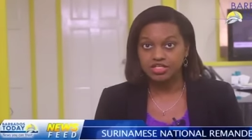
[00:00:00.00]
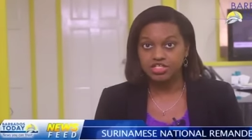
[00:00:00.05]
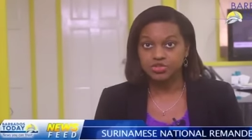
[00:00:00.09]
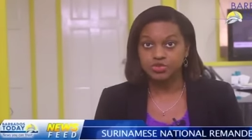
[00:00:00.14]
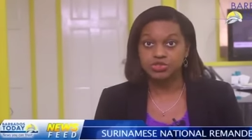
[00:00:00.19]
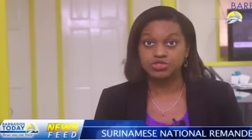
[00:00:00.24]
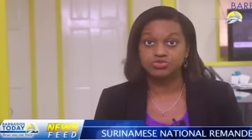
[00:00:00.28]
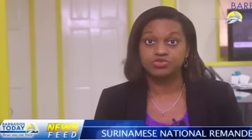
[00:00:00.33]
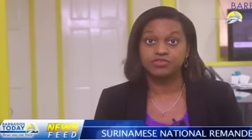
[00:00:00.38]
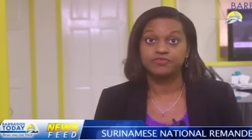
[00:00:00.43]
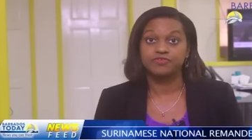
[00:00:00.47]
She
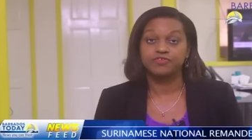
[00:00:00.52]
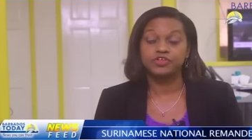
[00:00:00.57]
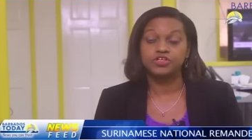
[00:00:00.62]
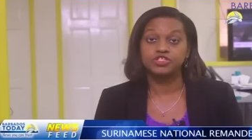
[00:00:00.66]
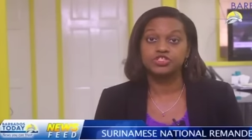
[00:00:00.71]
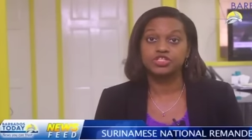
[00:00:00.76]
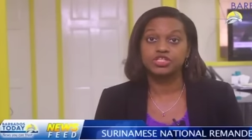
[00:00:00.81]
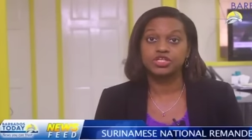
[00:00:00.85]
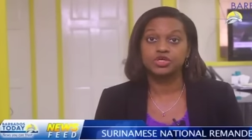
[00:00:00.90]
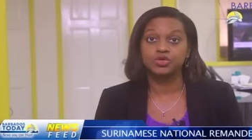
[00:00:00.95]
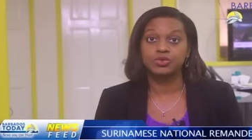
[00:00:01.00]
was referred
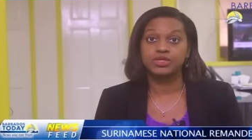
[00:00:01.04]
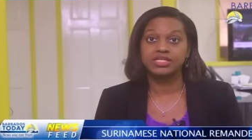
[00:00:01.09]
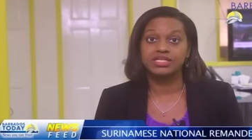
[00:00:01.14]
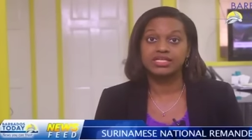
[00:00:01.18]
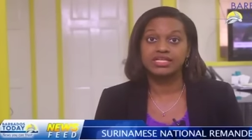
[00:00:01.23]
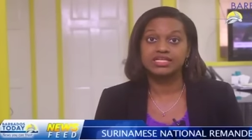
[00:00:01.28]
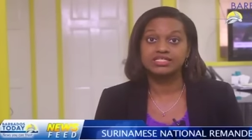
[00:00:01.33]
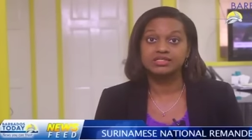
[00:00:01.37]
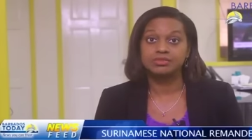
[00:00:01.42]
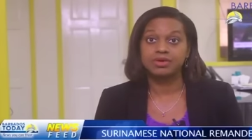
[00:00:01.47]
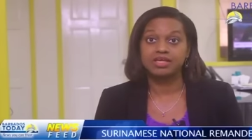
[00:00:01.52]
to the Queen
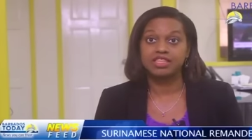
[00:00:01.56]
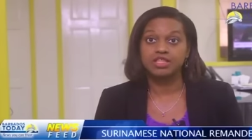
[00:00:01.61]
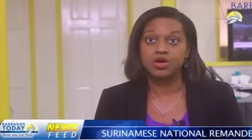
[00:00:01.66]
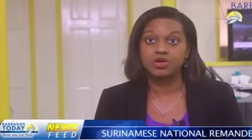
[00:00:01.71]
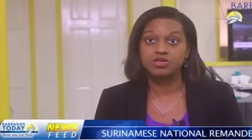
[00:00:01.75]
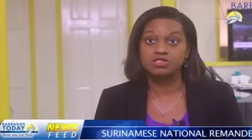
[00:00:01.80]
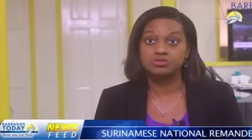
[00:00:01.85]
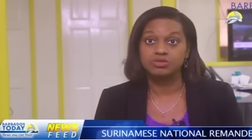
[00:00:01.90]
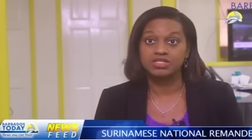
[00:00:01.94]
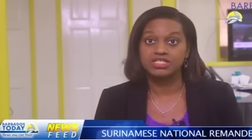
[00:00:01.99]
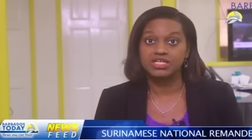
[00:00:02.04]
Elizabeth
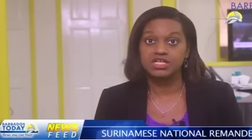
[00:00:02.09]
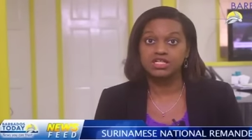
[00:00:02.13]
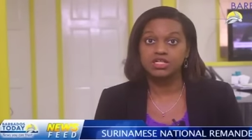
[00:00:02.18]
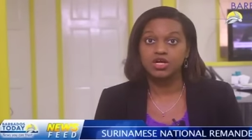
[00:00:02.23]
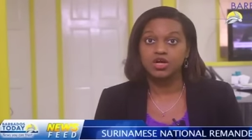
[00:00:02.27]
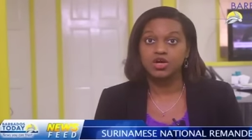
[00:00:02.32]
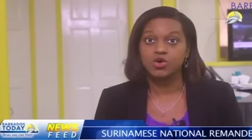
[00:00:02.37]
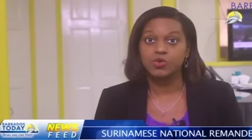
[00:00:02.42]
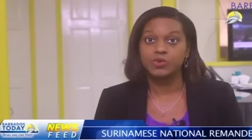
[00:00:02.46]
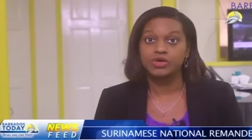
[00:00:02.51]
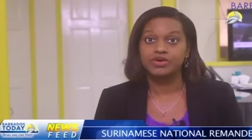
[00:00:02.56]
Hospital,
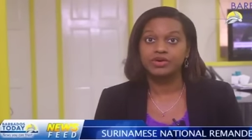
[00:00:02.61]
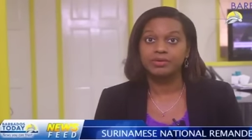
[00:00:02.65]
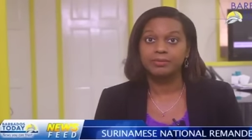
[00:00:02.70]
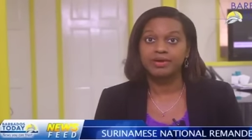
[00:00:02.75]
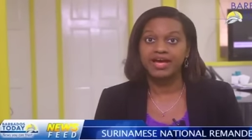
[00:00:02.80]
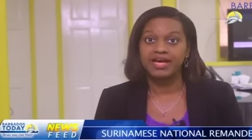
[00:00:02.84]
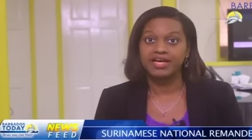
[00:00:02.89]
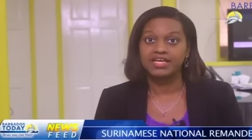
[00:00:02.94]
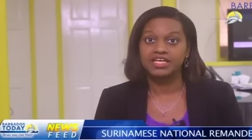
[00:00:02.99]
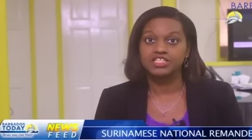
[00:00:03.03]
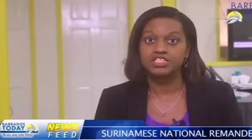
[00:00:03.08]
where a
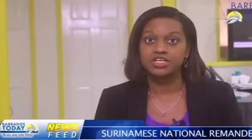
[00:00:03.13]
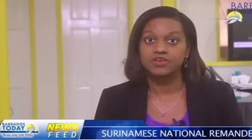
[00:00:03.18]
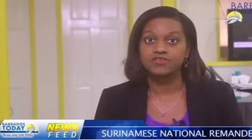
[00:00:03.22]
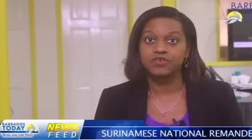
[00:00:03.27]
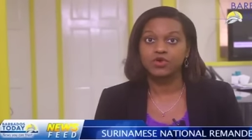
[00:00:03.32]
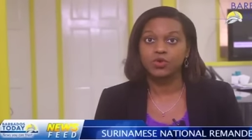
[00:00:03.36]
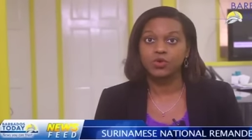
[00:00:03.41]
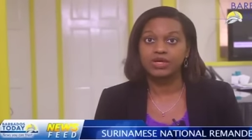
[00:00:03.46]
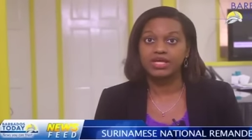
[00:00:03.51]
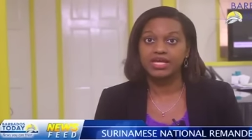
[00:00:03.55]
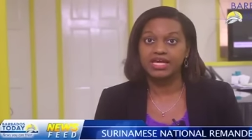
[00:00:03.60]
package of
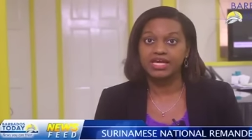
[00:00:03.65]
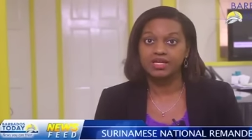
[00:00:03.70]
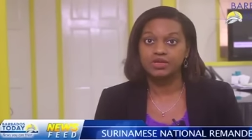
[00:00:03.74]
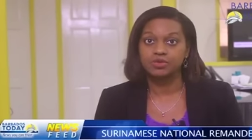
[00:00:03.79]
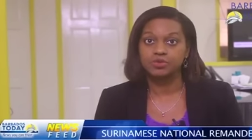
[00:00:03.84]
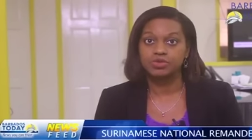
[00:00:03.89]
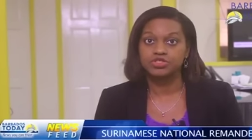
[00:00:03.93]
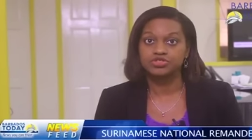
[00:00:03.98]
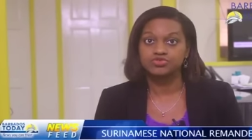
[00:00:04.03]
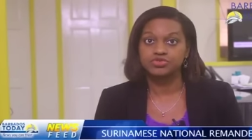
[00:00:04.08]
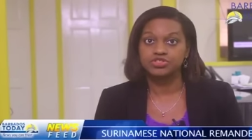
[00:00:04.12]
cocaine
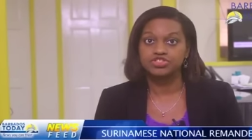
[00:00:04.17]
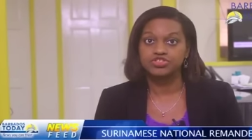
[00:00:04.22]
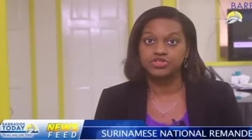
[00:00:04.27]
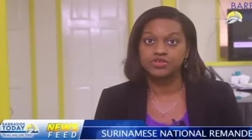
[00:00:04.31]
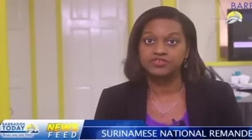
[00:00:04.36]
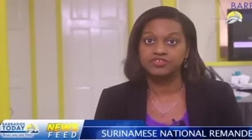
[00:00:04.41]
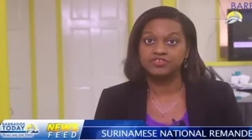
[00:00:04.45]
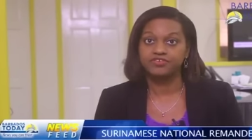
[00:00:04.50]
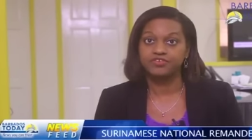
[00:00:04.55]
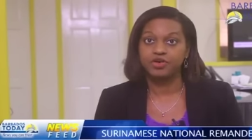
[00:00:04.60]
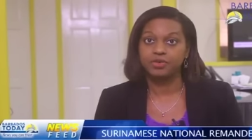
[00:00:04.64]
was
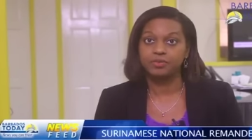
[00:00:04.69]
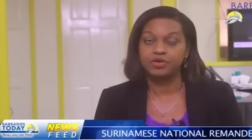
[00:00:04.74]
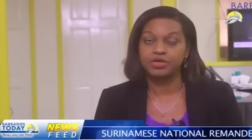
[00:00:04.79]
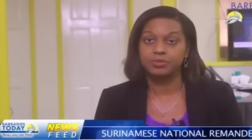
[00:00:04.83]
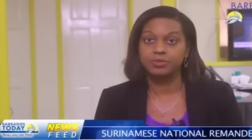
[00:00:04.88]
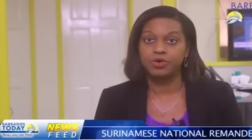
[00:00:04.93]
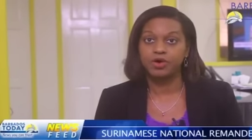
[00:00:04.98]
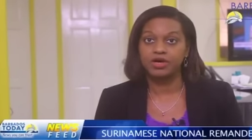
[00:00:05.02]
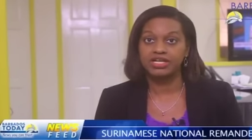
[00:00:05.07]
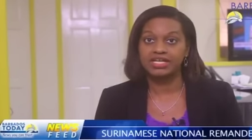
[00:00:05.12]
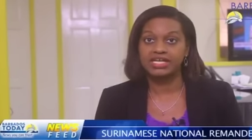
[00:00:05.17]
retrieved from her
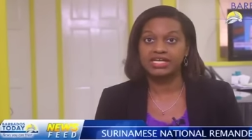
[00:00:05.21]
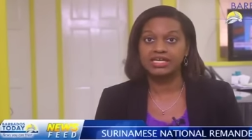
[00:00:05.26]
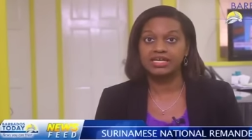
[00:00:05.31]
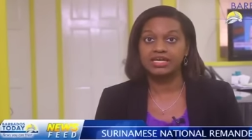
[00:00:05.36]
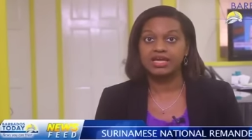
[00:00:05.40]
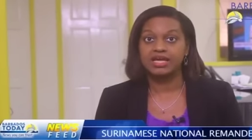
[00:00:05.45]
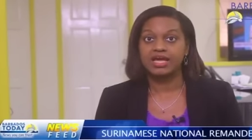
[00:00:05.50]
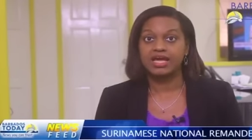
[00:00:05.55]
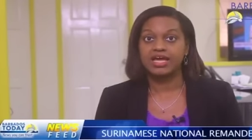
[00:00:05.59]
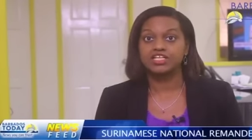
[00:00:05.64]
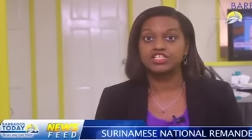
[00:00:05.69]
body,
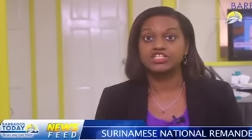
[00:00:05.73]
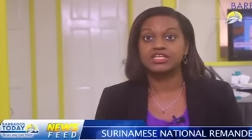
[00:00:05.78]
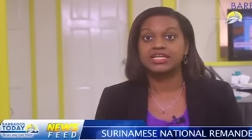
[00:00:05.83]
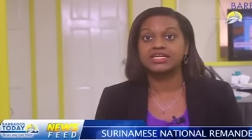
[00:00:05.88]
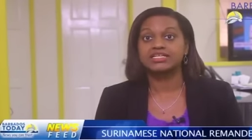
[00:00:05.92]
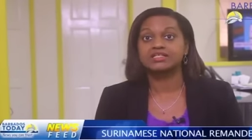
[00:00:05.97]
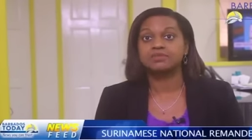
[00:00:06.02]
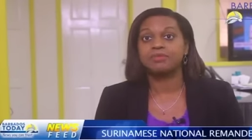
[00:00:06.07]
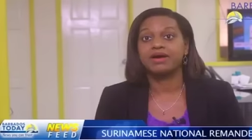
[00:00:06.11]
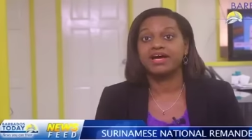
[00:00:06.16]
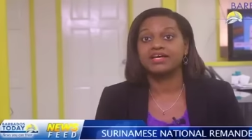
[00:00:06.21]
and she
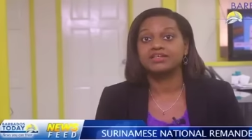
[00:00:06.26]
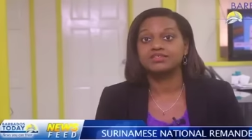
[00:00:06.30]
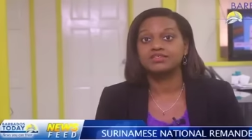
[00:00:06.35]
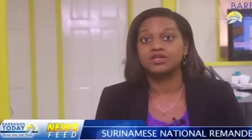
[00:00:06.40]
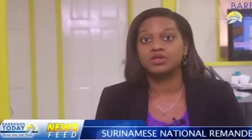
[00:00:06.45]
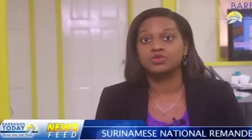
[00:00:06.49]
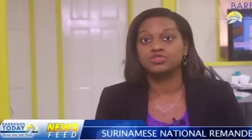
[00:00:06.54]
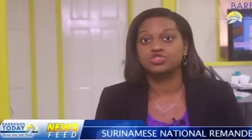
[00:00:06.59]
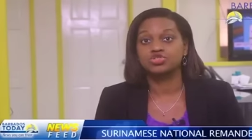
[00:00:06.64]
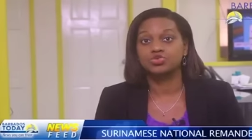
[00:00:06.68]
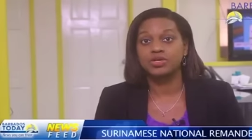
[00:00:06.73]
later passed
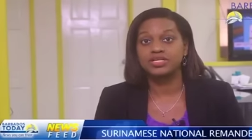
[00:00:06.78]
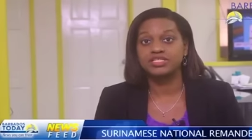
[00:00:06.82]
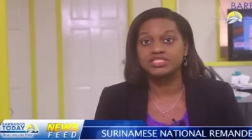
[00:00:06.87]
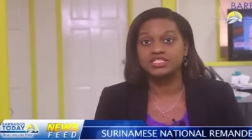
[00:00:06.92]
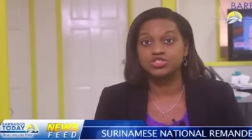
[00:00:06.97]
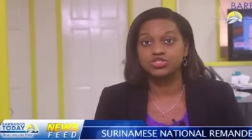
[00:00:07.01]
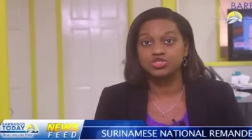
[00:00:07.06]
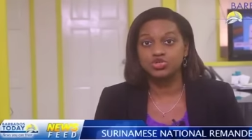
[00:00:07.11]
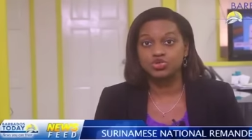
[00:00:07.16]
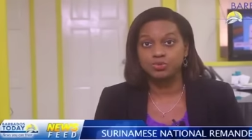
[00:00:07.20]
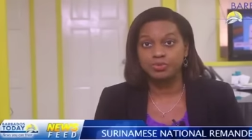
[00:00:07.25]
out
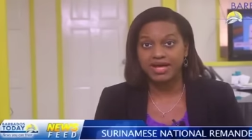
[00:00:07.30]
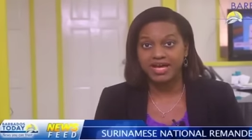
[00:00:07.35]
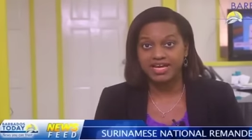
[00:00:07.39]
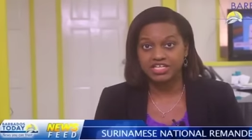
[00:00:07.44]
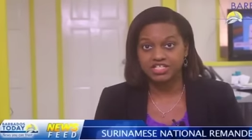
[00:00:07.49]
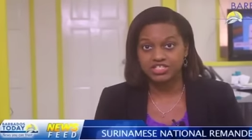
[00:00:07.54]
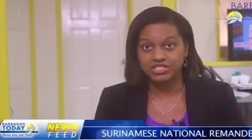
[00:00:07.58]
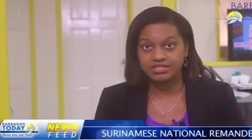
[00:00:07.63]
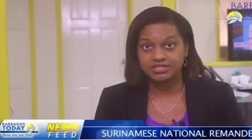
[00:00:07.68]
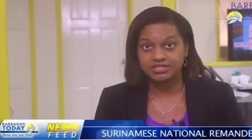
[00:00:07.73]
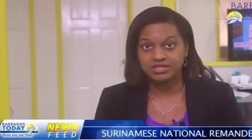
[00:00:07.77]
twenty-two
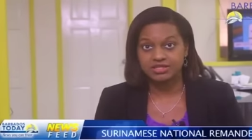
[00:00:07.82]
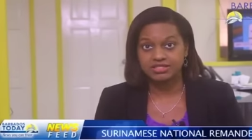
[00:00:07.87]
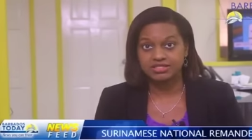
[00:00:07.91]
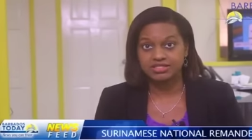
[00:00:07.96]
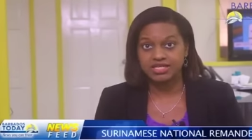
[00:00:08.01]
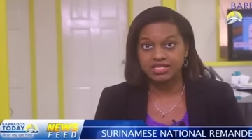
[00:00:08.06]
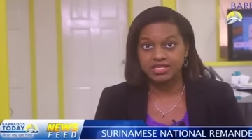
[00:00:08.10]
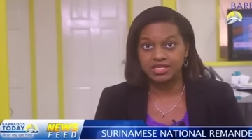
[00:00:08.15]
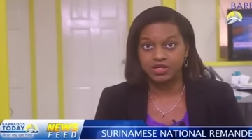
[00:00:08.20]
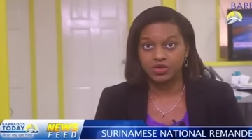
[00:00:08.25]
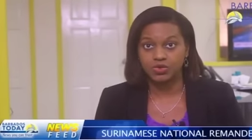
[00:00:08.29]
packages
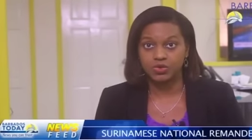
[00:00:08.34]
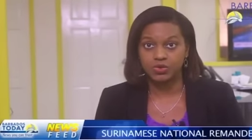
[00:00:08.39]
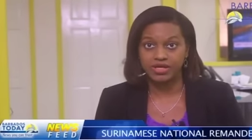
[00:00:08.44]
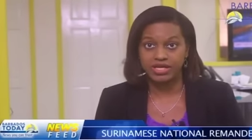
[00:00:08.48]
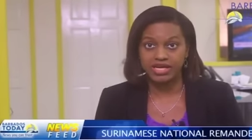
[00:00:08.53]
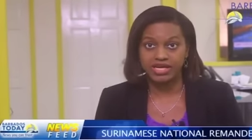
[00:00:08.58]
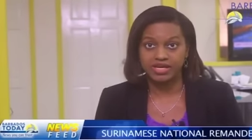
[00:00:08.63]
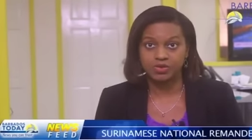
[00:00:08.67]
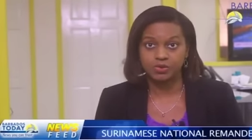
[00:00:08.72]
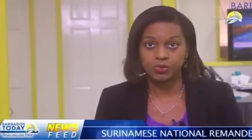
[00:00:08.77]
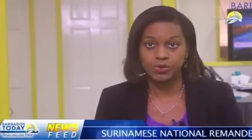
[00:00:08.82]
containing
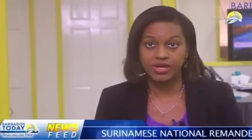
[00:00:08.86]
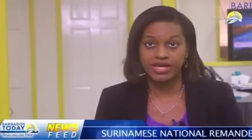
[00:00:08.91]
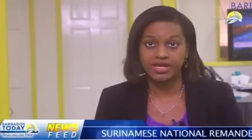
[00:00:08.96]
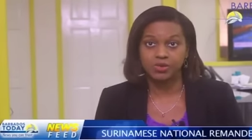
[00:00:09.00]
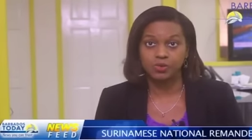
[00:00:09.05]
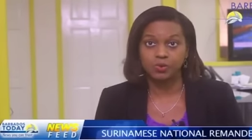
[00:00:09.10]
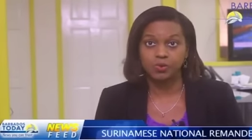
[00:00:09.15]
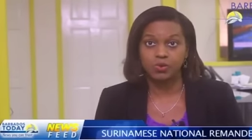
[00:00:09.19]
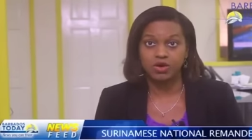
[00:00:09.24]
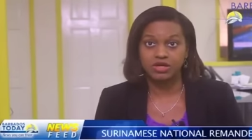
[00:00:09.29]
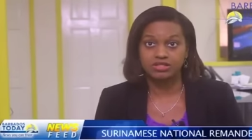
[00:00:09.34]
cocaine
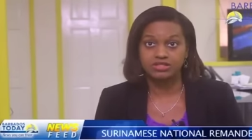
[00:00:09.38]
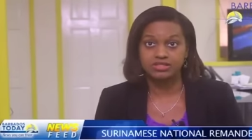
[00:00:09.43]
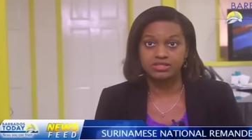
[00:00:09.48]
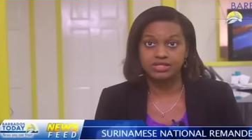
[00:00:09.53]
weighing one